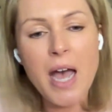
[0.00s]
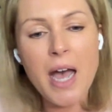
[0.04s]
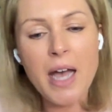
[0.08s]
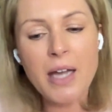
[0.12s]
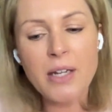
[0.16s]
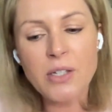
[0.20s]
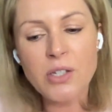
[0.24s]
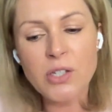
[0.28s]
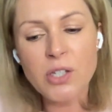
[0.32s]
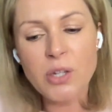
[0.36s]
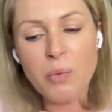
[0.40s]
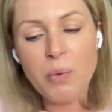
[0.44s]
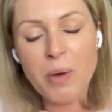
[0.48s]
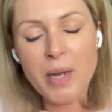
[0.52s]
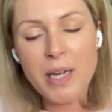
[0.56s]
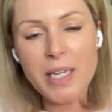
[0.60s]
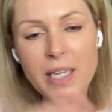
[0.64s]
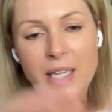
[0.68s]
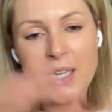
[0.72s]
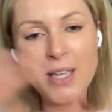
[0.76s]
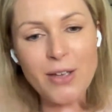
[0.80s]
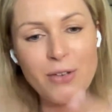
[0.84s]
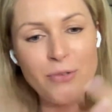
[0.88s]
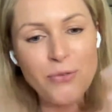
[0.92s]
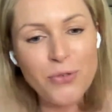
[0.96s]
And so I
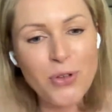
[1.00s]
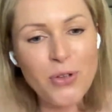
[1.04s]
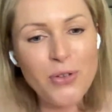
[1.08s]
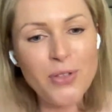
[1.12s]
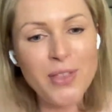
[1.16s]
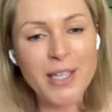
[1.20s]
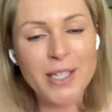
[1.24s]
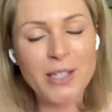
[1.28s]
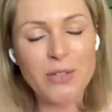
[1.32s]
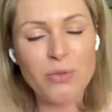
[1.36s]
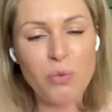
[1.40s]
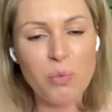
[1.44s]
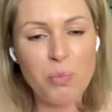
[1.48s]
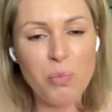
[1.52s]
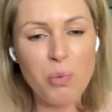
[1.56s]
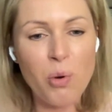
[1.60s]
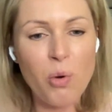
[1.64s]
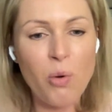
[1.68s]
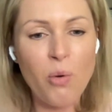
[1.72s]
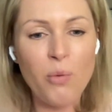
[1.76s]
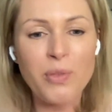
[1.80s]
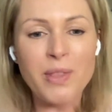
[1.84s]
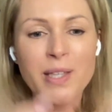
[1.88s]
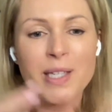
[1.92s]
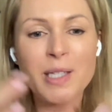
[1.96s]
give you this
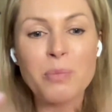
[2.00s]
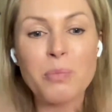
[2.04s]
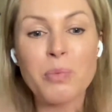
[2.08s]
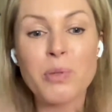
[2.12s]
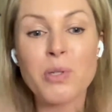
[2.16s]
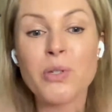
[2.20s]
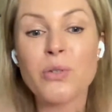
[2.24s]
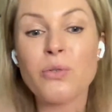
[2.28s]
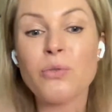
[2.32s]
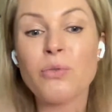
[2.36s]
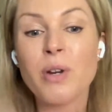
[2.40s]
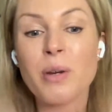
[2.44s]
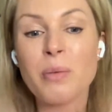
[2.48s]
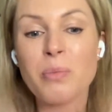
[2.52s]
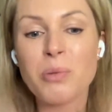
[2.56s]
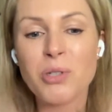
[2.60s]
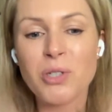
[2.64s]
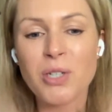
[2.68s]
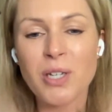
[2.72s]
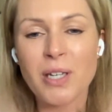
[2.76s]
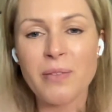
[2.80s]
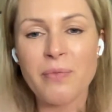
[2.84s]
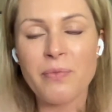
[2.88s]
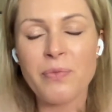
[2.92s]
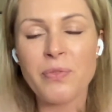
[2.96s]
report, this
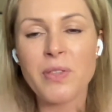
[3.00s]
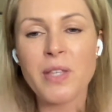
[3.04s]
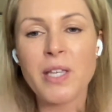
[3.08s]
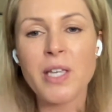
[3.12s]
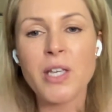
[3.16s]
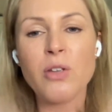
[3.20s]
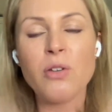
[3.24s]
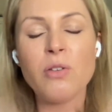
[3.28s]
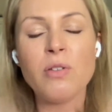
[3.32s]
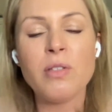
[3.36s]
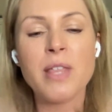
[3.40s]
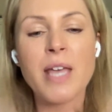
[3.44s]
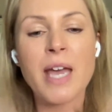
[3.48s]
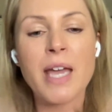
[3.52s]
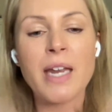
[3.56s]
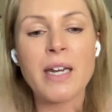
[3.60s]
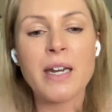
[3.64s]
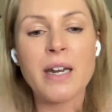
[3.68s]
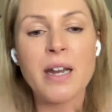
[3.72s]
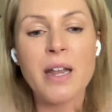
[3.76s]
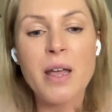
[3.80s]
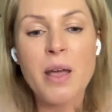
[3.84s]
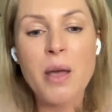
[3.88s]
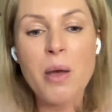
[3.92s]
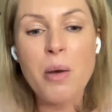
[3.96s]
prescription that you
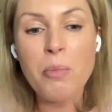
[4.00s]
then